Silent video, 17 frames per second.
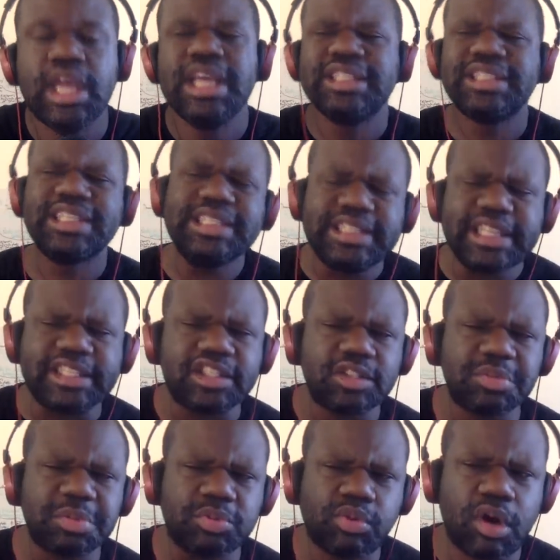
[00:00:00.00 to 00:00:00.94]
See, this
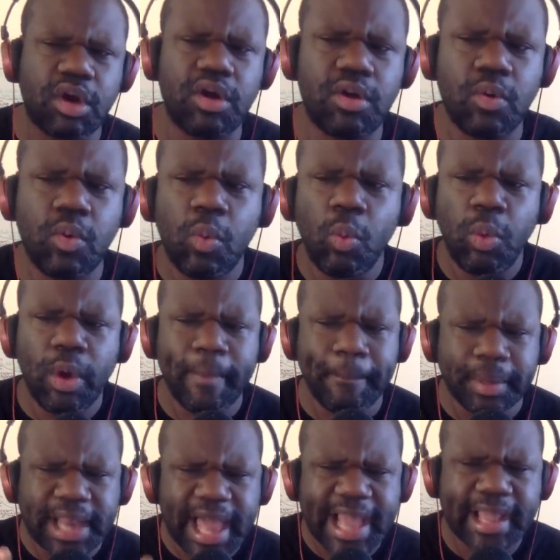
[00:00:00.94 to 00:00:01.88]
is what's wrong
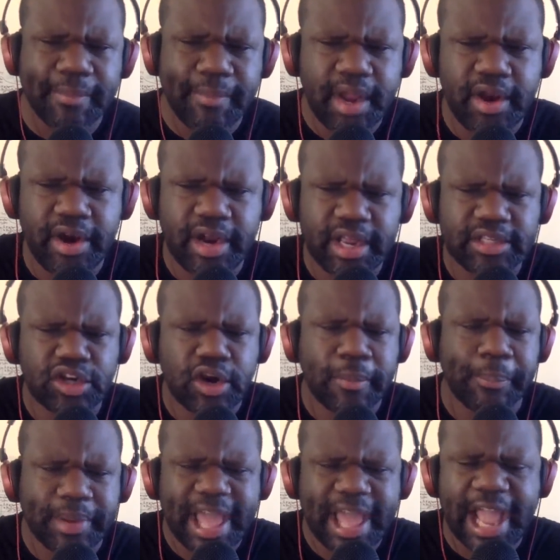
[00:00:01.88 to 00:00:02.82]
with black Americans or
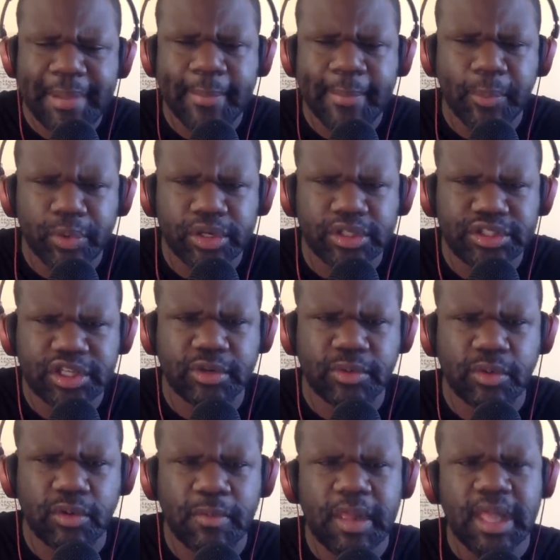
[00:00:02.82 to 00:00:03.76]
black people in
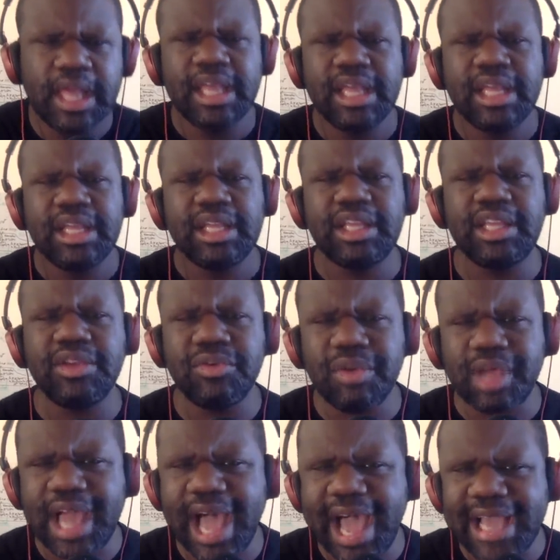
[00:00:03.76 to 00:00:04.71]
general.
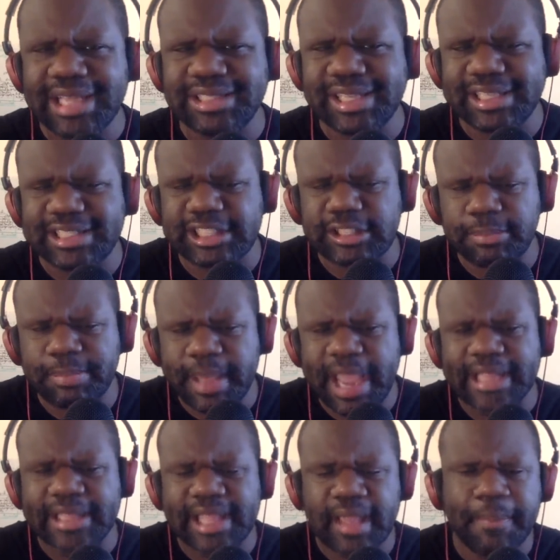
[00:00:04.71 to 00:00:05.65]
You guys
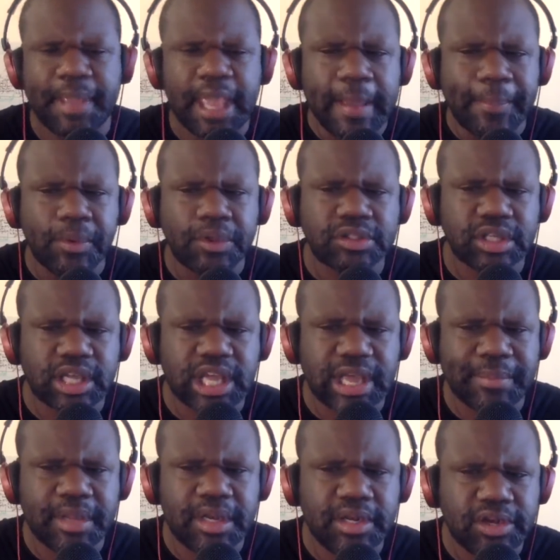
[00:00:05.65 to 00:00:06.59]
expect that people should
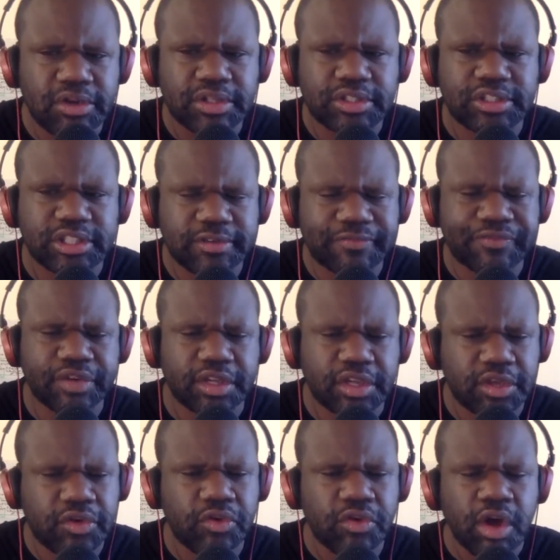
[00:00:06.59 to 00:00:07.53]
come and do shit for
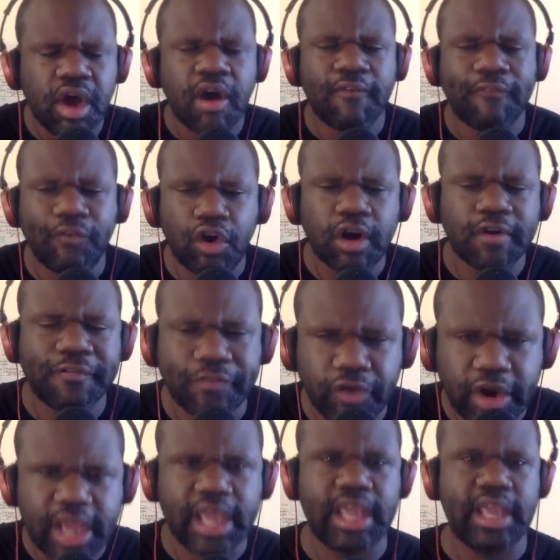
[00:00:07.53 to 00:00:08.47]
you for
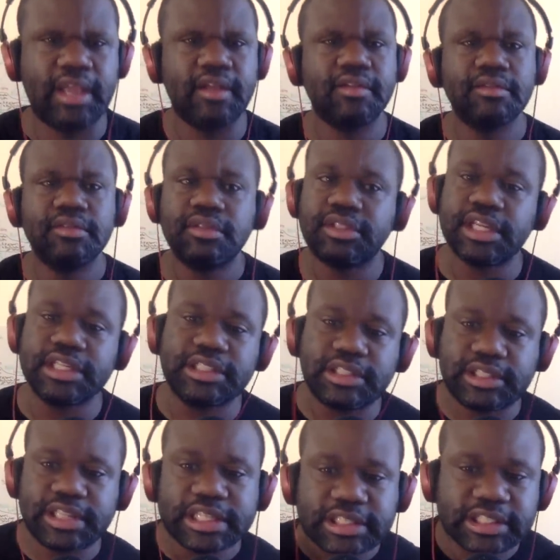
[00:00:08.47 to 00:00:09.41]
free. This
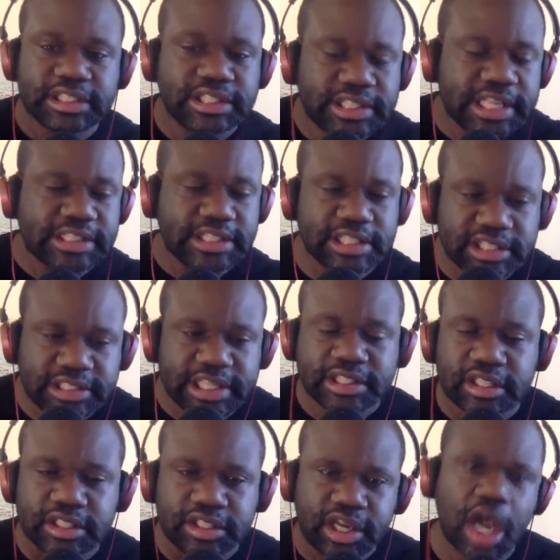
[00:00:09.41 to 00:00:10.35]
this is this is
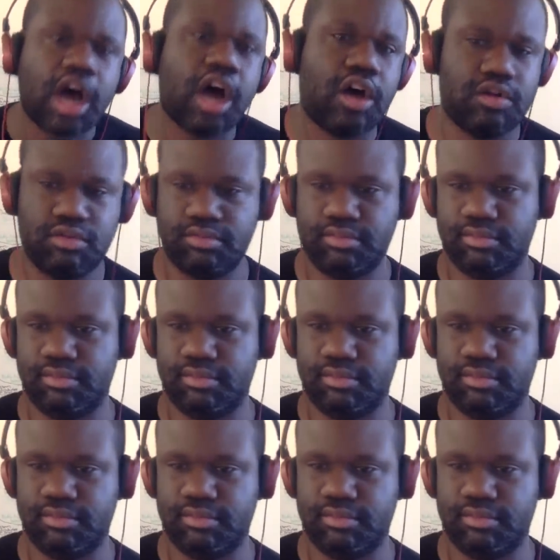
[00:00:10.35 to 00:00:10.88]
this is y'all.